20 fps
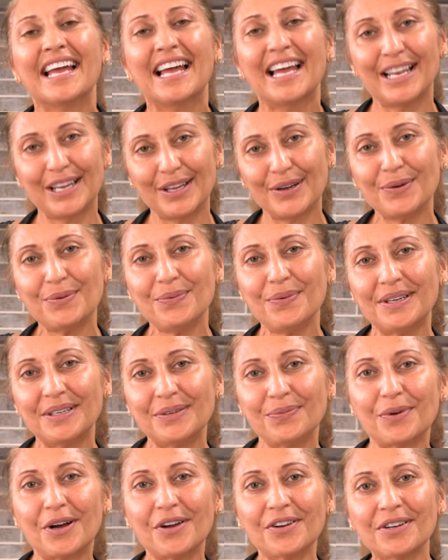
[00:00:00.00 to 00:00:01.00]
Hello
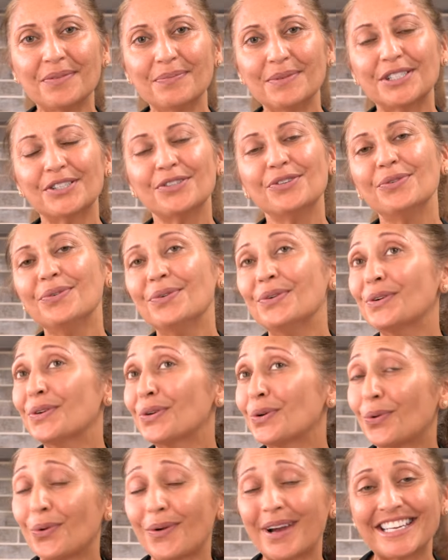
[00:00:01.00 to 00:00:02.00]
and welcome to
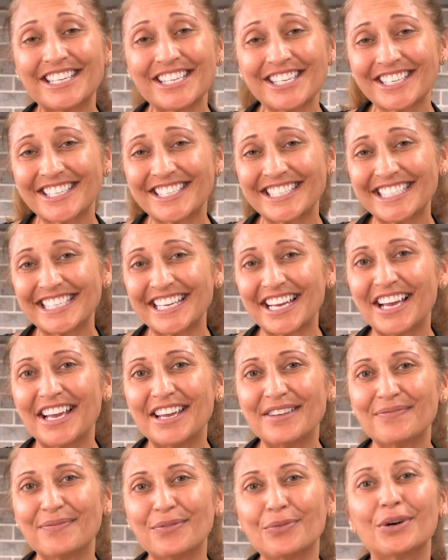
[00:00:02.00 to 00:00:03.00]
Question
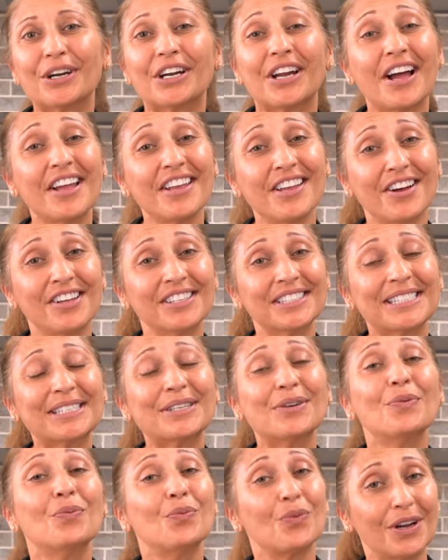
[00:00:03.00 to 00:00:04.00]
Time, where I
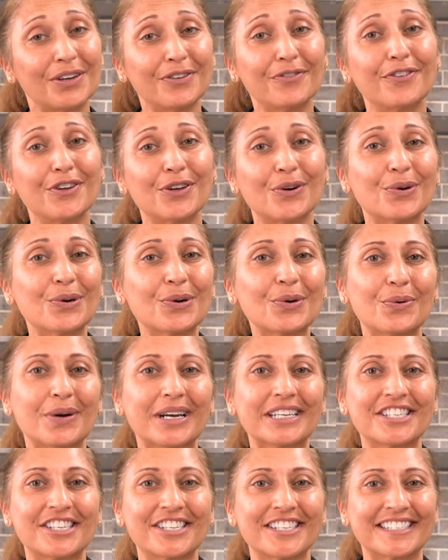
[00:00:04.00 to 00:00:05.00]
answer one of your
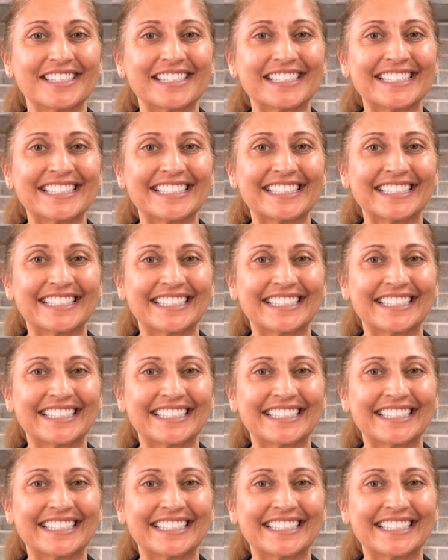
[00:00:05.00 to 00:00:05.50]
questions.